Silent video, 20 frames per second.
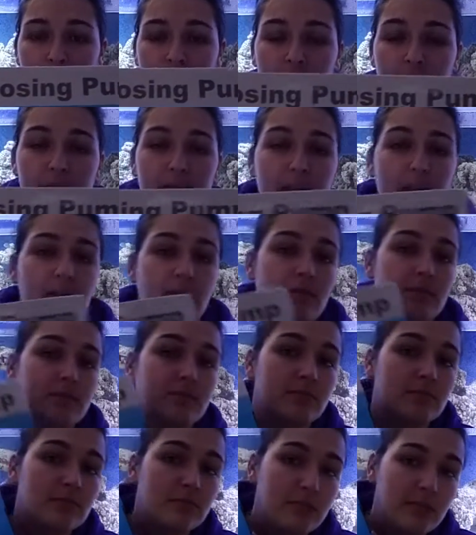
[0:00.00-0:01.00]
which
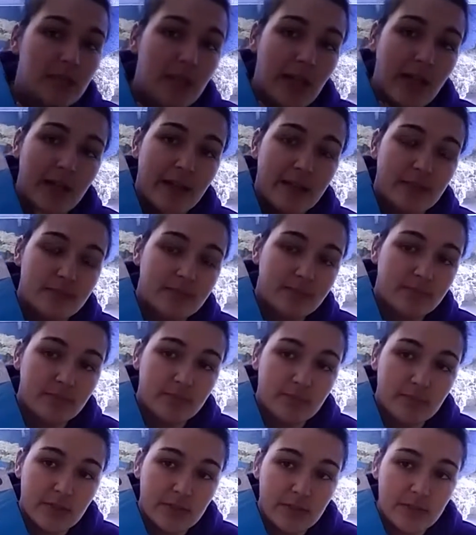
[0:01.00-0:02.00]
I
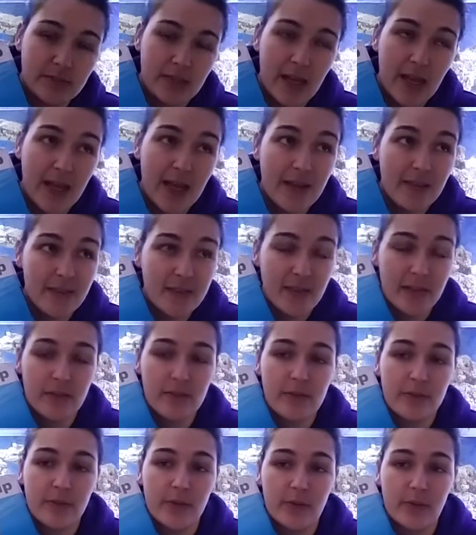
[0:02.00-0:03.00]
haven't done
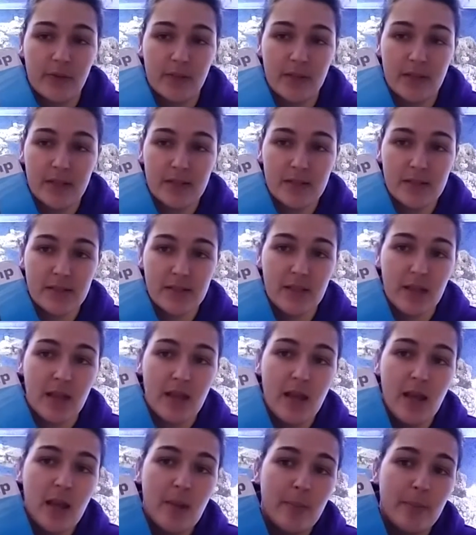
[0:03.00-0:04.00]
a review on this,
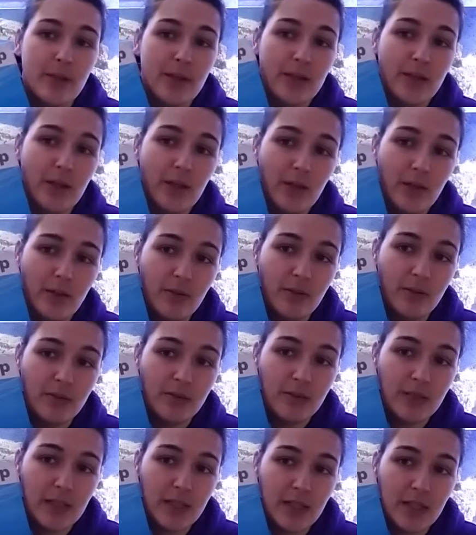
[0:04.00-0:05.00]
but I know
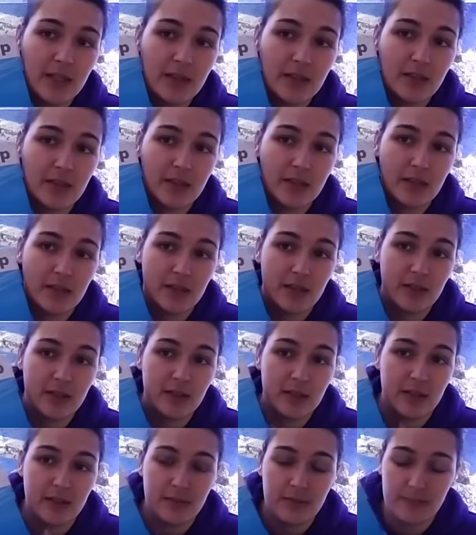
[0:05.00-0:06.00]
that
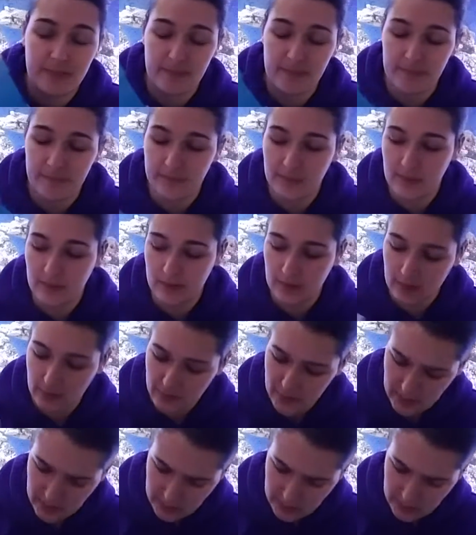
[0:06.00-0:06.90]
what